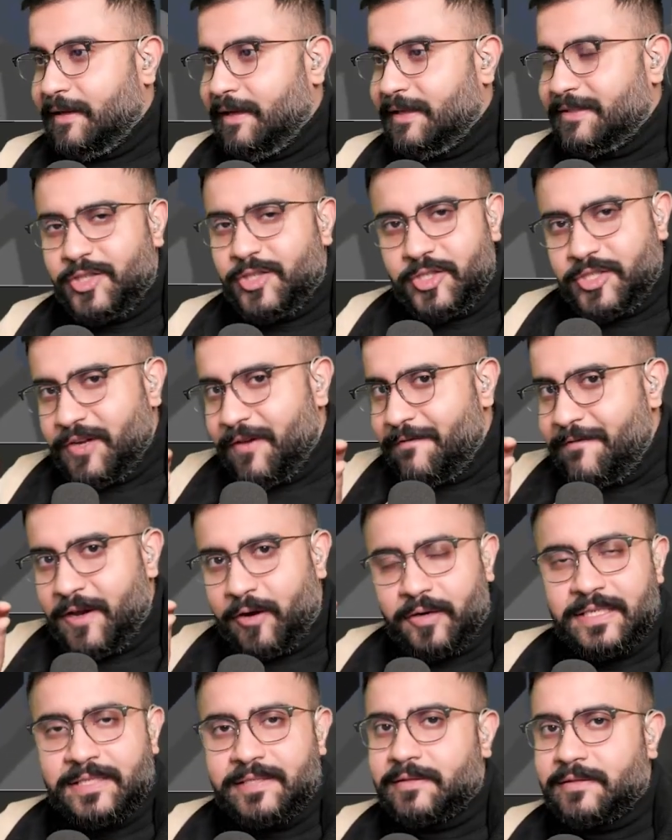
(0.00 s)
It's just a
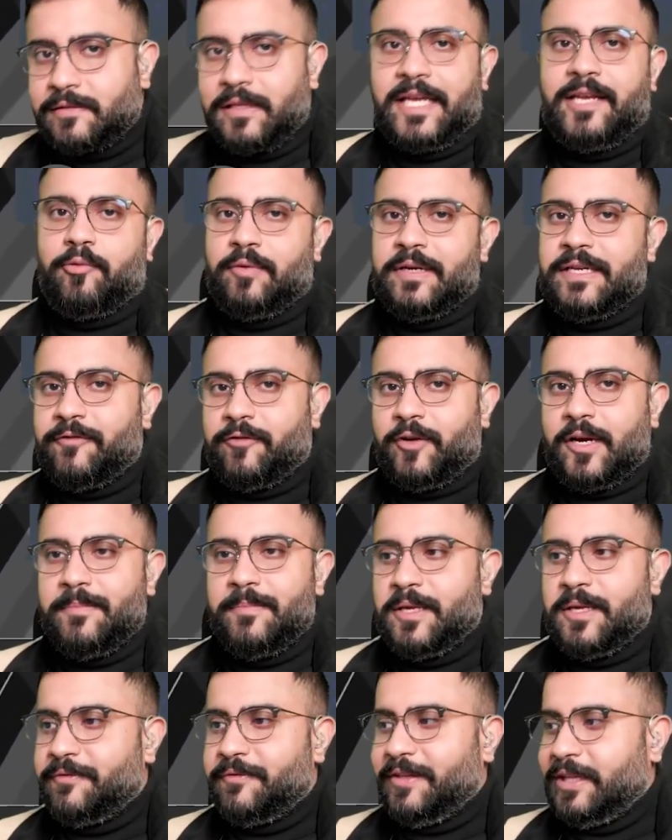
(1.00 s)
very slight
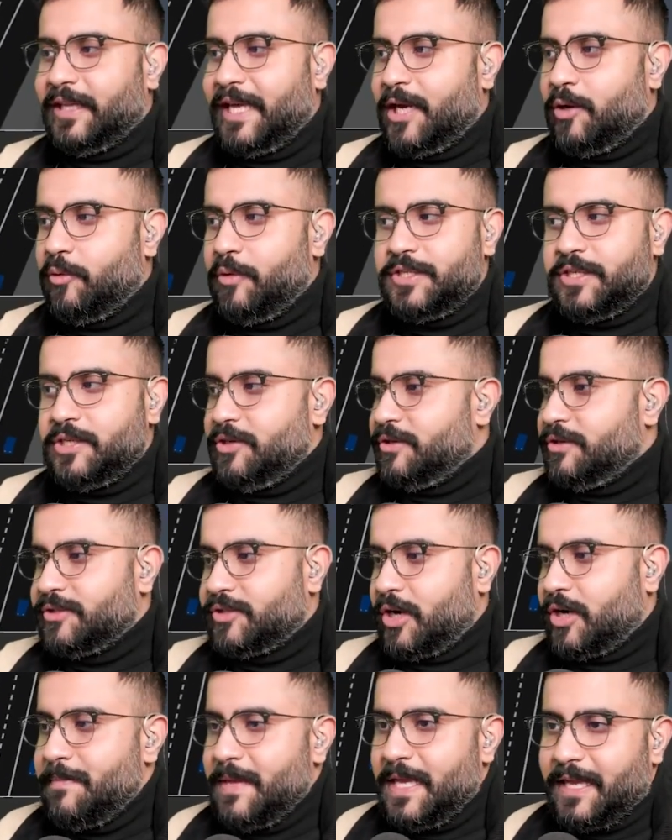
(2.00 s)
reframing of the language, and you can
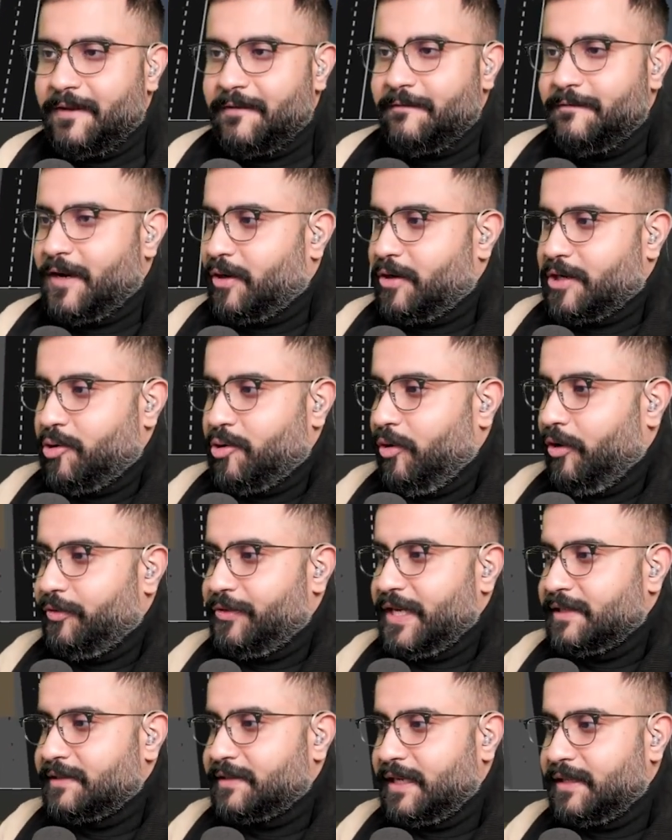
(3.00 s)
start making very cool
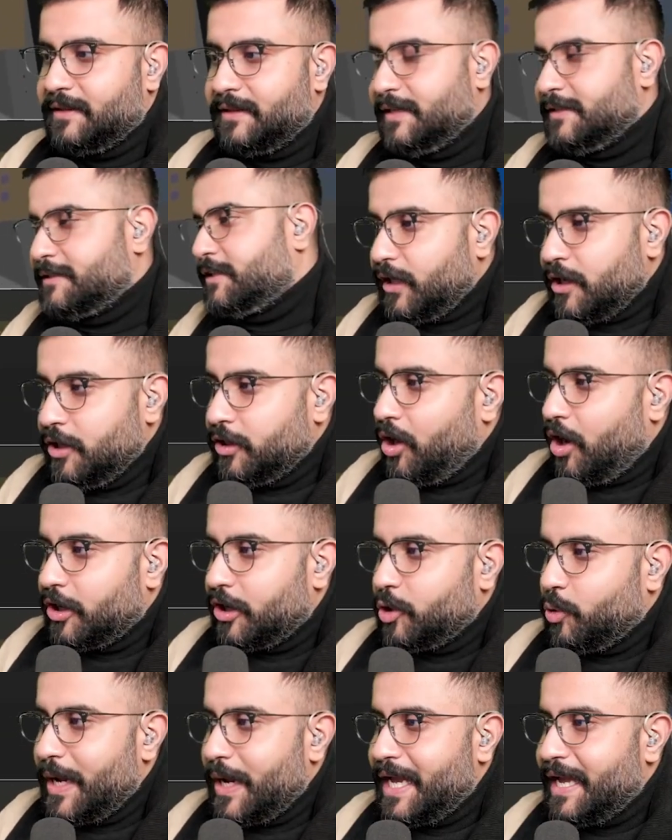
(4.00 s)
things like this.
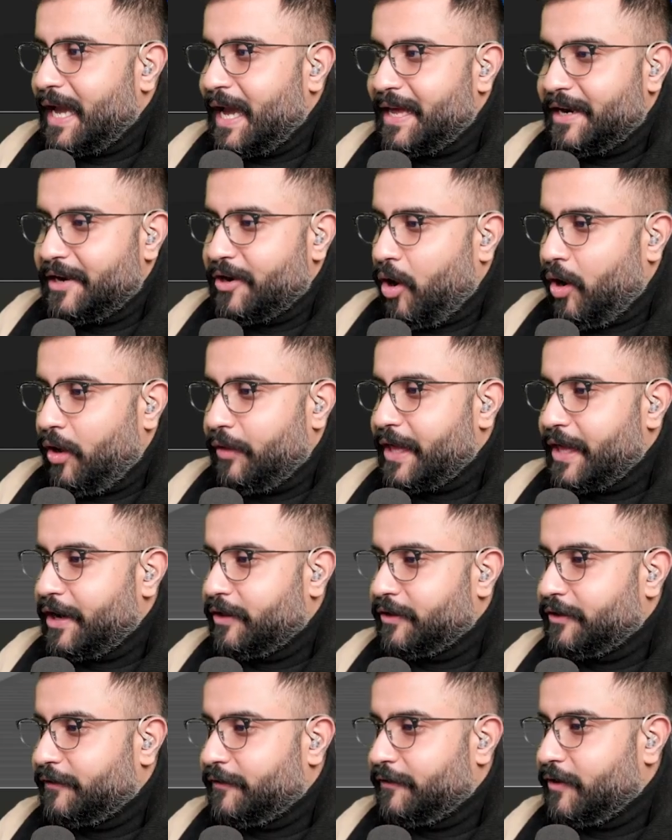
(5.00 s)
Along the way, I added all that
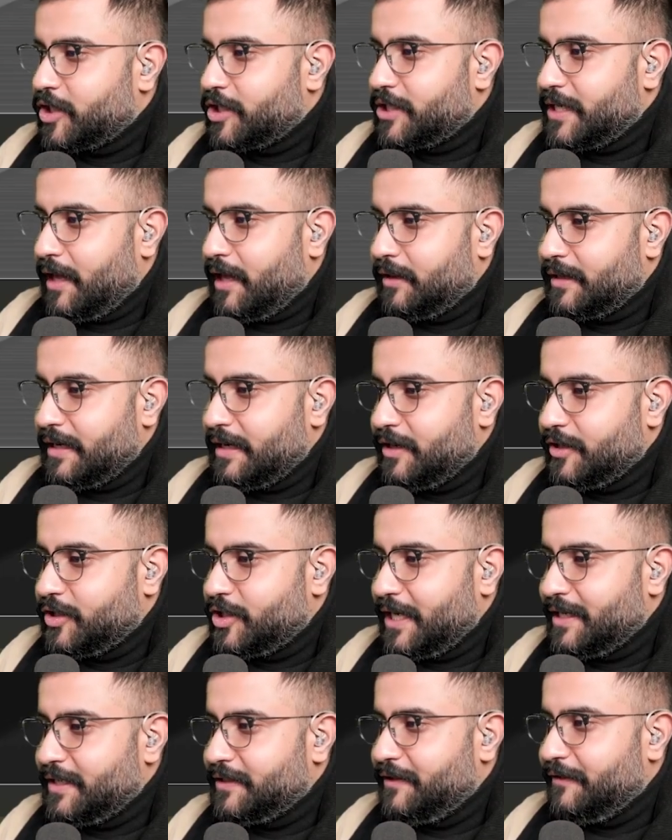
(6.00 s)
other functionality to
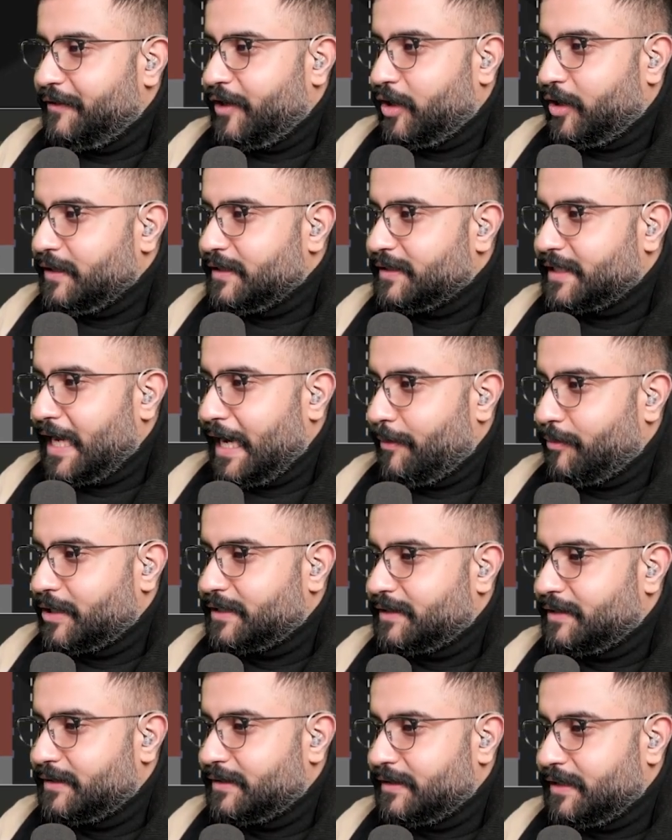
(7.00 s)
change the various camera
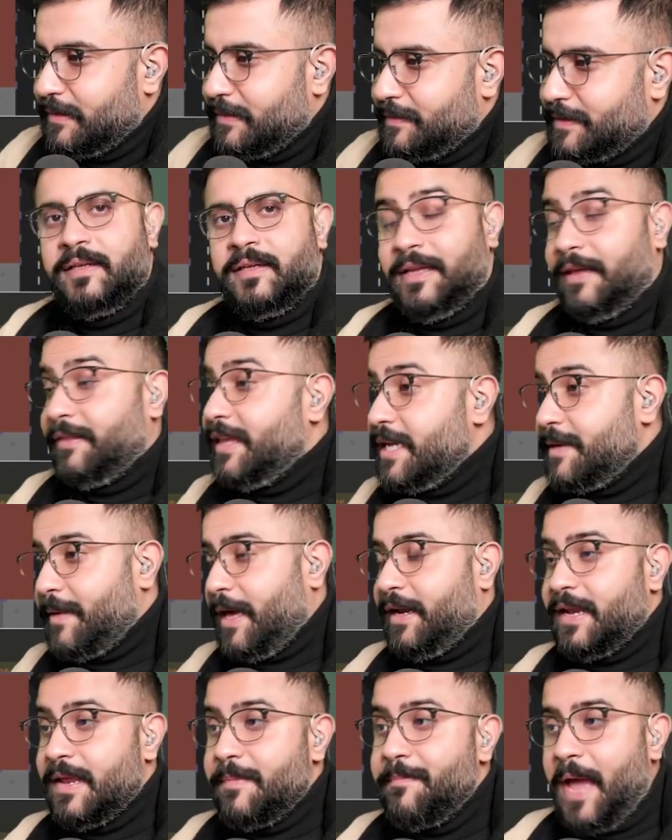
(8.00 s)
systems. Now think
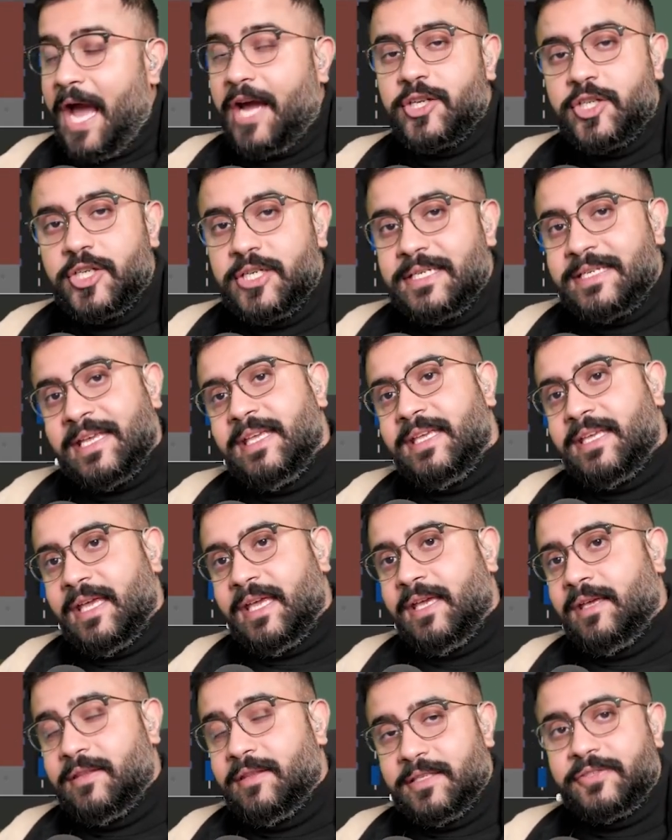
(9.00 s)
about it. Imagine
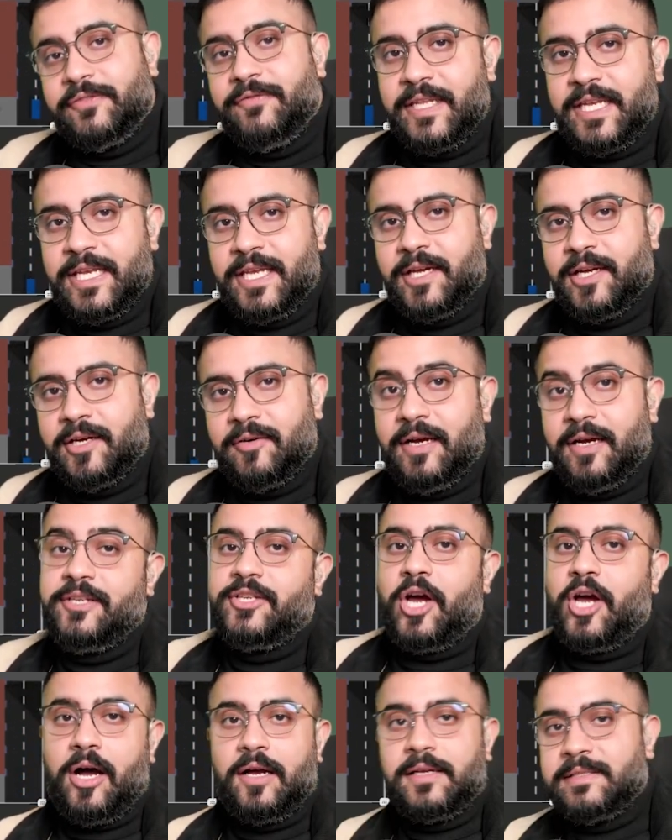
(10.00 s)
taking this video and
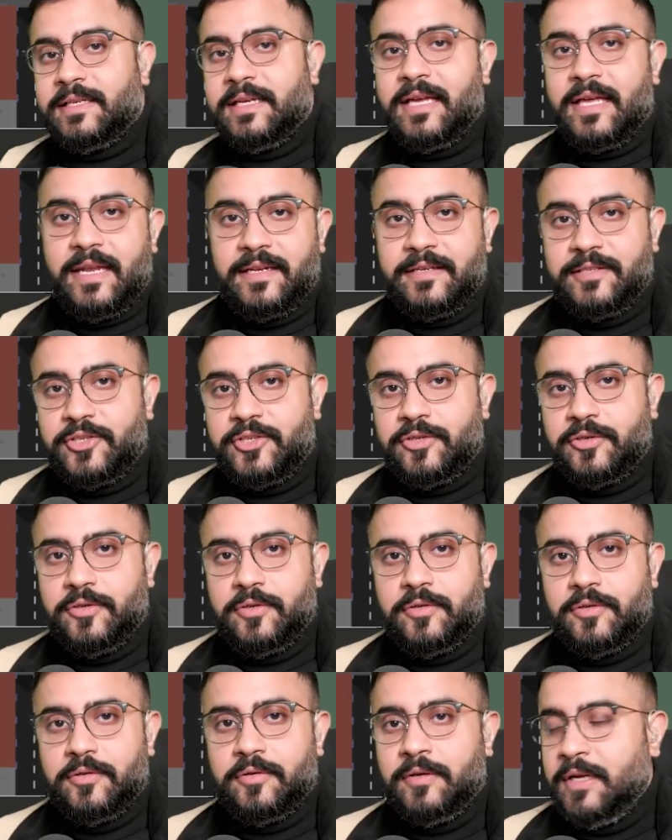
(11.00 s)
tossing it
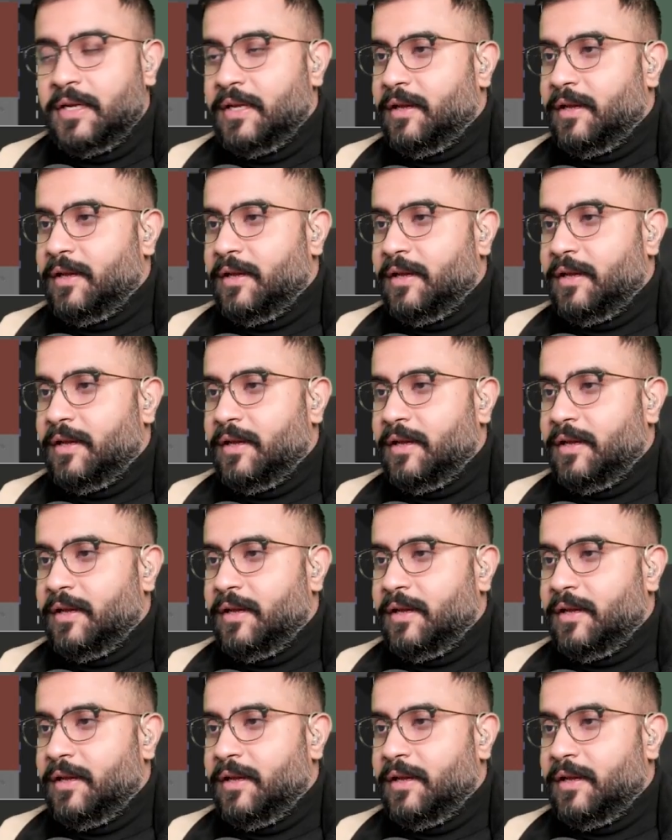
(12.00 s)
into